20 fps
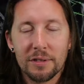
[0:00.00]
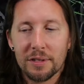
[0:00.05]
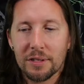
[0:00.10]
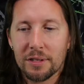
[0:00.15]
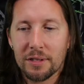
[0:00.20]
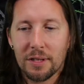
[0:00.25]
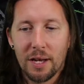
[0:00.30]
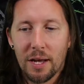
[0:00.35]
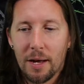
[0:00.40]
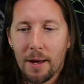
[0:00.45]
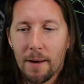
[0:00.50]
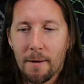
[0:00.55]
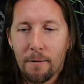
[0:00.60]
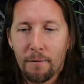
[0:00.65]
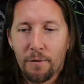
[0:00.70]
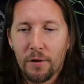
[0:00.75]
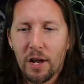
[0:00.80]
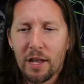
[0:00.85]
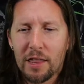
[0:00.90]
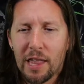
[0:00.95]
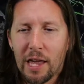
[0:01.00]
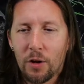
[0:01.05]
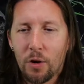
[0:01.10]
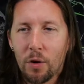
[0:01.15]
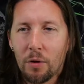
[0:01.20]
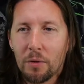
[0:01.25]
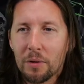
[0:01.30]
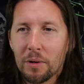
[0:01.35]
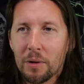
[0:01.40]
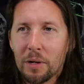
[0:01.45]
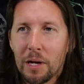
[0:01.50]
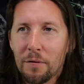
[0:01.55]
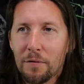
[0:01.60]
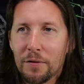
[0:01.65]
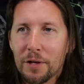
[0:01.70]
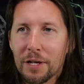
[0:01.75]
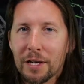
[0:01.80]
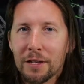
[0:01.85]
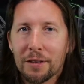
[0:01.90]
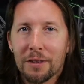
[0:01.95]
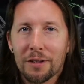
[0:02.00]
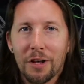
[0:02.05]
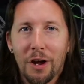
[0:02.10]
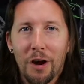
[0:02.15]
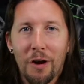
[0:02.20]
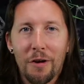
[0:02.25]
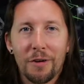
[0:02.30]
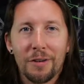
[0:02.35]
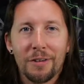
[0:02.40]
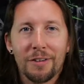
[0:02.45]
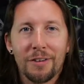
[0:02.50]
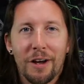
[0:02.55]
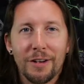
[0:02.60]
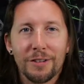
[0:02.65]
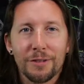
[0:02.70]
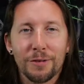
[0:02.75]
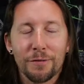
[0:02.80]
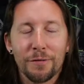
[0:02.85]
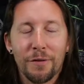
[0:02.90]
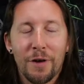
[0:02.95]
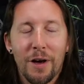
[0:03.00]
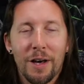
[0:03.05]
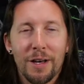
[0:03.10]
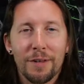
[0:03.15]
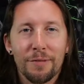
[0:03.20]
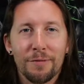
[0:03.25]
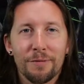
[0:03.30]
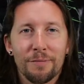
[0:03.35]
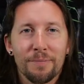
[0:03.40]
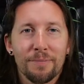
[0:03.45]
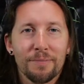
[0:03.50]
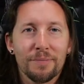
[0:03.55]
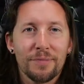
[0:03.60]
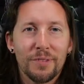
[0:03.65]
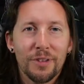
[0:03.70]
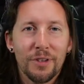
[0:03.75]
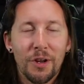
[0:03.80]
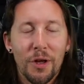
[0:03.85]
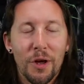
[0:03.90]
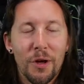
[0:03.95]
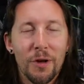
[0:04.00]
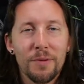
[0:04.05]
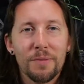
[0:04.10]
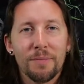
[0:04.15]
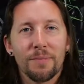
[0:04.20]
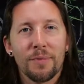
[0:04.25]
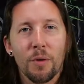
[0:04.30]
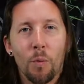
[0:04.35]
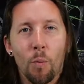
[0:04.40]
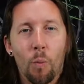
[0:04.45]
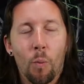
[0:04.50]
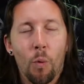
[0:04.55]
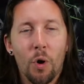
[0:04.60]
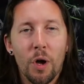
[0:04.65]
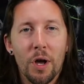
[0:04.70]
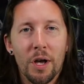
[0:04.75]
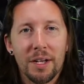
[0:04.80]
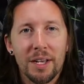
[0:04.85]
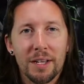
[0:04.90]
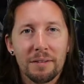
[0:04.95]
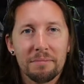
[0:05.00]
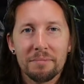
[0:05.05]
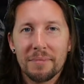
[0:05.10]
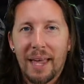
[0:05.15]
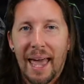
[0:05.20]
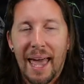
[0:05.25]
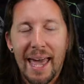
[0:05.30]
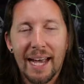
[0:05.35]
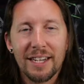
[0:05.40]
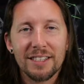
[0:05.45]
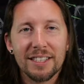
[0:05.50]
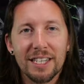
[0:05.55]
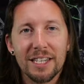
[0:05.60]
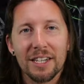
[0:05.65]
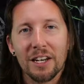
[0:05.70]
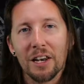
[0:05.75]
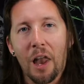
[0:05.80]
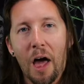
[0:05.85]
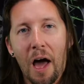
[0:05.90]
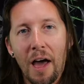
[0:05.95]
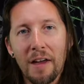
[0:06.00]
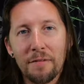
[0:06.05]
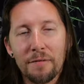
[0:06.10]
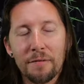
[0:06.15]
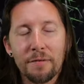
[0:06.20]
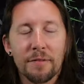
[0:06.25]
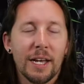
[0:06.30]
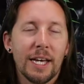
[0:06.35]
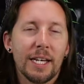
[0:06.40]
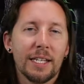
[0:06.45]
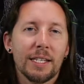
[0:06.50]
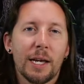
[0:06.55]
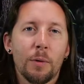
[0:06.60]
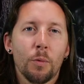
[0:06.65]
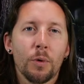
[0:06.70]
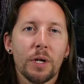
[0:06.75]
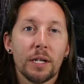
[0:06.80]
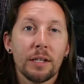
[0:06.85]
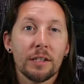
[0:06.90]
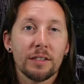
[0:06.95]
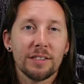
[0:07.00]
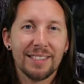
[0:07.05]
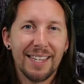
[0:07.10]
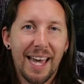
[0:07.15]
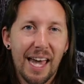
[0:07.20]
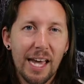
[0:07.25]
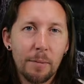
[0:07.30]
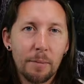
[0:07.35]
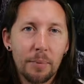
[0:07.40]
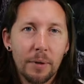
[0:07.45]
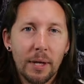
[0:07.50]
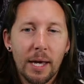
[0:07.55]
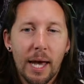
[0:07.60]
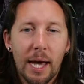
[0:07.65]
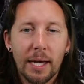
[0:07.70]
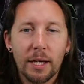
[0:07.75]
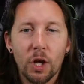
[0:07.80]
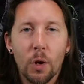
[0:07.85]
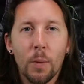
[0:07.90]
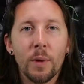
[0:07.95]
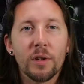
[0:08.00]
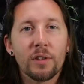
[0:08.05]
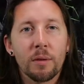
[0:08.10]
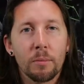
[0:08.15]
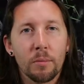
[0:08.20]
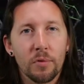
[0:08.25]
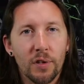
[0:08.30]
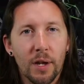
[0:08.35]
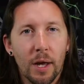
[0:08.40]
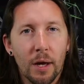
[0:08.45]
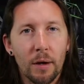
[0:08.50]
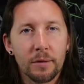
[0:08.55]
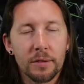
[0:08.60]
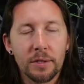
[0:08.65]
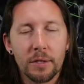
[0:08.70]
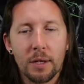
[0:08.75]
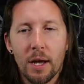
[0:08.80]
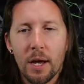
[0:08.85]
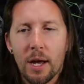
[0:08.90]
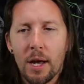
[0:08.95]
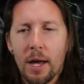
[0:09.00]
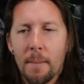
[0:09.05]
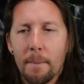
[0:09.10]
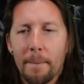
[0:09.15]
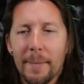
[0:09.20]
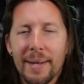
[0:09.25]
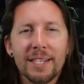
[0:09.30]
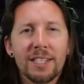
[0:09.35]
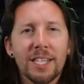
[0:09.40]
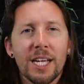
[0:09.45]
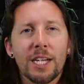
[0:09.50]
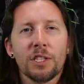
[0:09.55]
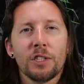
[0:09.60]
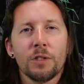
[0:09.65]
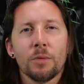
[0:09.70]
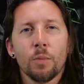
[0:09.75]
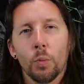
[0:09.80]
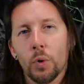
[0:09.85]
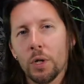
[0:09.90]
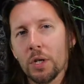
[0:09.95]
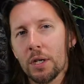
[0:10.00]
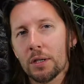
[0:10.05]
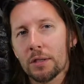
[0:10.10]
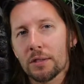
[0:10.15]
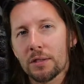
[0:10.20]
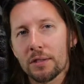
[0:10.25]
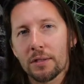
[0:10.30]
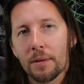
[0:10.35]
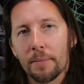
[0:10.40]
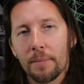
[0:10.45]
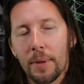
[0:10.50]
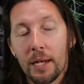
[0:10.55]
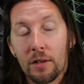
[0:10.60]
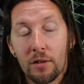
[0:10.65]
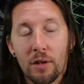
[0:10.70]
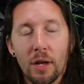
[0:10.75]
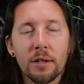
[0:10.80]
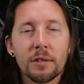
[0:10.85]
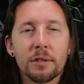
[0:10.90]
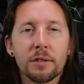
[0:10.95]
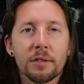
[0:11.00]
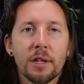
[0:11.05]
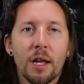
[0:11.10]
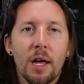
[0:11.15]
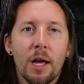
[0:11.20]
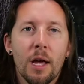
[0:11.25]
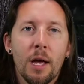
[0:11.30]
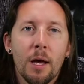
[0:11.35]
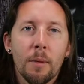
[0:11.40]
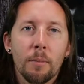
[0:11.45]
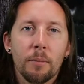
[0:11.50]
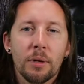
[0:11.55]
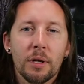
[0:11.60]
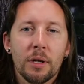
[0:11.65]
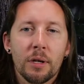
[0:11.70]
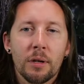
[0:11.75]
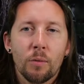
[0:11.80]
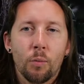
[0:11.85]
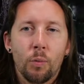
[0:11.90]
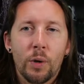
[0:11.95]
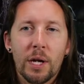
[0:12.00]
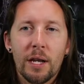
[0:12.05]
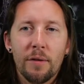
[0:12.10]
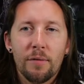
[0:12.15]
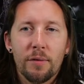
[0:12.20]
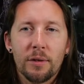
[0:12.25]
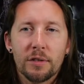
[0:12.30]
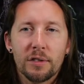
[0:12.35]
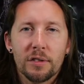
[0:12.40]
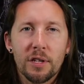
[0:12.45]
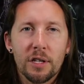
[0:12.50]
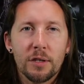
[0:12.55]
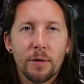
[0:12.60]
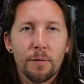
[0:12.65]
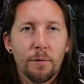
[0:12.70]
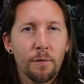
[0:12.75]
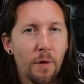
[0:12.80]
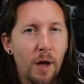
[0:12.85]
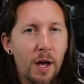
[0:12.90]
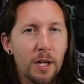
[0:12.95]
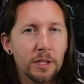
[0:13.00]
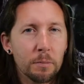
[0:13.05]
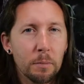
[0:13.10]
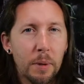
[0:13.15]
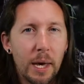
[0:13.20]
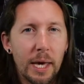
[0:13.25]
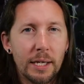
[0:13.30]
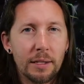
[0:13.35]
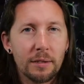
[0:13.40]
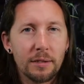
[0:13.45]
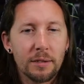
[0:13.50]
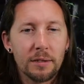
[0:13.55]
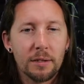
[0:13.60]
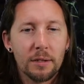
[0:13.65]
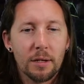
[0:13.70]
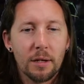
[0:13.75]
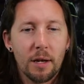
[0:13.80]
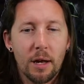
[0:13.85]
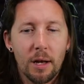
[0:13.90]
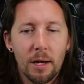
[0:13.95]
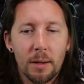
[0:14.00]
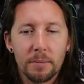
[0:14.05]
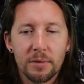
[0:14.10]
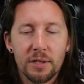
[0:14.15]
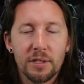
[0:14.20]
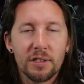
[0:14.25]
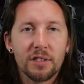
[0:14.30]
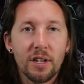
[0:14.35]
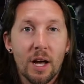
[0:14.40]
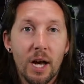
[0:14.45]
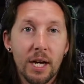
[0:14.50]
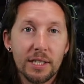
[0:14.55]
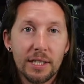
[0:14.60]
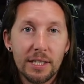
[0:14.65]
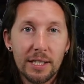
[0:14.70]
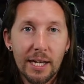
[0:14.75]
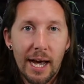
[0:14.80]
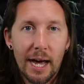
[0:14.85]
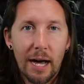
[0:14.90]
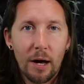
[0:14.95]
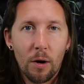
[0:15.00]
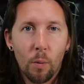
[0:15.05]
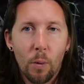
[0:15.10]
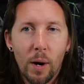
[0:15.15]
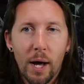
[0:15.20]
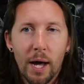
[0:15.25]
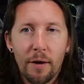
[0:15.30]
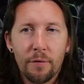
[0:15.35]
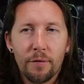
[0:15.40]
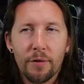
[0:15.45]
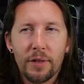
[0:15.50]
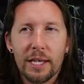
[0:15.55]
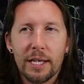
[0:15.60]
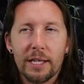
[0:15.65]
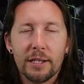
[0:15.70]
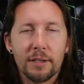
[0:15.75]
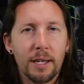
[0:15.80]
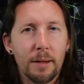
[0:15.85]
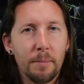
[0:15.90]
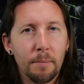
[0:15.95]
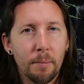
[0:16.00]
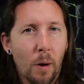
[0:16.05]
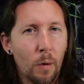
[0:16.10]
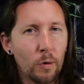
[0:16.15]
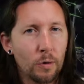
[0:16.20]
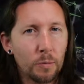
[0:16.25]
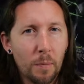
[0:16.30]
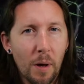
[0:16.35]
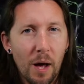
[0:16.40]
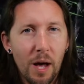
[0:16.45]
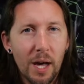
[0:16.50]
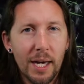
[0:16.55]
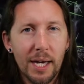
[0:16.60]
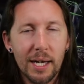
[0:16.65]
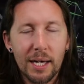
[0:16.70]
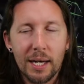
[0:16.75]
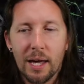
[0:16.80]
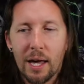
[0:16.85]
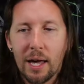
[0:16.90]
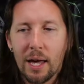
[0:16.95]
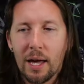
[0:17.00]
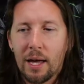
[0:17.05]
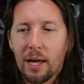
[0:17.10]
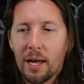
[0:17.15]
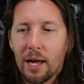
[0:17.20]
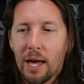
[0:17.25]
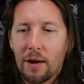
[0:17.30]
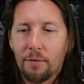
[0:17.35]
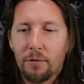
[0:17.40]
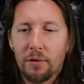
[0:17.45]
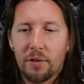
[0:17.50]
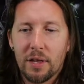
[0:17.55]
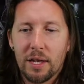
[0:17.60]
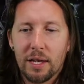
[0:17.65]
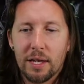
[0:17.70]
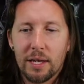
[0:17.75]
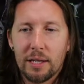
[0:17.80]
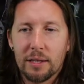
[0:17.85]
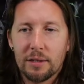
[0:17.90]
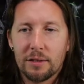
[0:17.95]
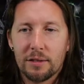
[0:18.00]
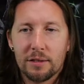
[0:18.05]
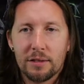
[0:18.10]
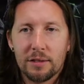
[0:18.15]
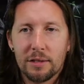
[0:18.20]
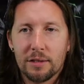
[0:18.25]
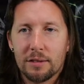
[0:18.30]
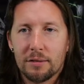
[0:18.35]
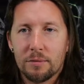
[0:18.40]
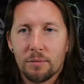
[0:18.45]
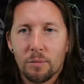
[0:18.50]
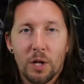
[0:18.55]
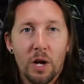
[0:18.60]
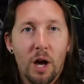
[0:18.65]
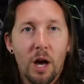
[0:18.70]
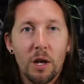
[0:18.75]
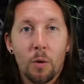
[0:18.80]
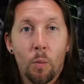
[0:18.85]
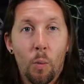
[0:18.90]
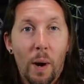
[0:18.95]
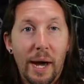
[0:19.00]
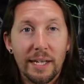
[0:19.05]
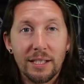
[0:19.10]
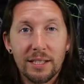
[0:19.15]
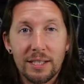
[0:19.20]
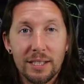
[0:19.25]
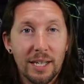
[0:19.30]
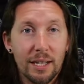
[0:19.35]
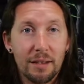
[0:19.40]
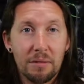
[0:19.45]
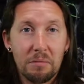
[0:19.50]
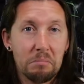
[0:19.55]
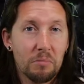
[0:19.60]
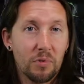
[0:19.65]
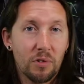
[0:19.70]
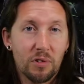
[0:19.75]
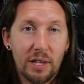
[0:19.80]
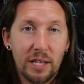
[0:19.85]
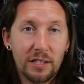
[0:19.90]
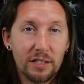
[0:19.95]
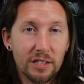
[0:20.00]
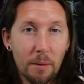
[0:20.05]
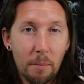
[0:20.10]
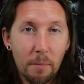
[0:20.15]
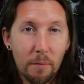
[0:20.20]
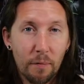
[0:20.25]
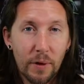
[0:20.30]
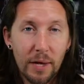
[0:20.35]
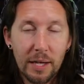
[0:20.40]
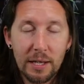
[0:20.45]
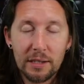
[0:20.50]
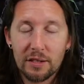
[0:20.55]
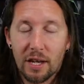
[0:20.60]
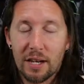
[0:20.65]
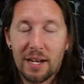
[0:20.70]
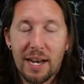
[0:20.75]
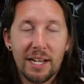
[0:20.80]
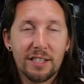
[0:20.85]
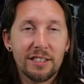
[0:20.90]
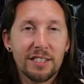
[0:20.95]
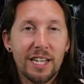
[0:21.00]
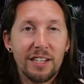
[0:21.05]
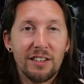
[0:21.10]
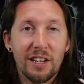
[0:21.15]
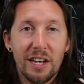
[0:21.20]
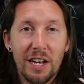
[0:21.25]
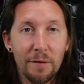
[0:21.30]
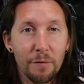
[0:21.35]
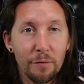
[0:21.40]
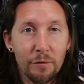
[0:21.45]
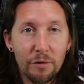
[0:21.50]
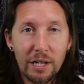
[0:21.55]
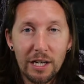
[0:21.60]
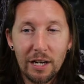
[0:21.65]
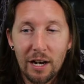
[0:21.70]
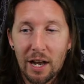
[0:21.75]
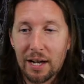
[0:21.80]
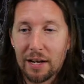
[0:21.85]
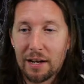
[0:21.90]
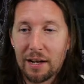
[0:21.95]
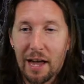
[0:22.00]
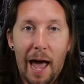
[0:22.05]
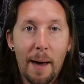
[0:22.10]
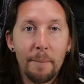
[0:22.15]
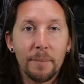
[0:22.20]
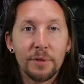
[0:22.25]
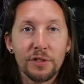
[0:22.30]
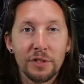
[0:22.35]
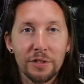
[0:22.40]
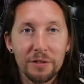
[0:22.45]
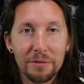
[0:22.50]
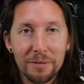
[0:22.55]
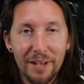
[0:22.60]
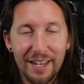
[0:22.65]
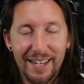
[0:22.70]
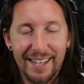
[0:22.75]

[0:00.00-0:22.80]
and feel like they're not living in the current 9-to-5, you know, work, hectic life, and they want to escape and go into themselves. And meditation works, it does, but we live in such a fast-paced society now where everything is impulse buying, everything is just, we cannot wait to get something. It's like next day delivery, like Amazon.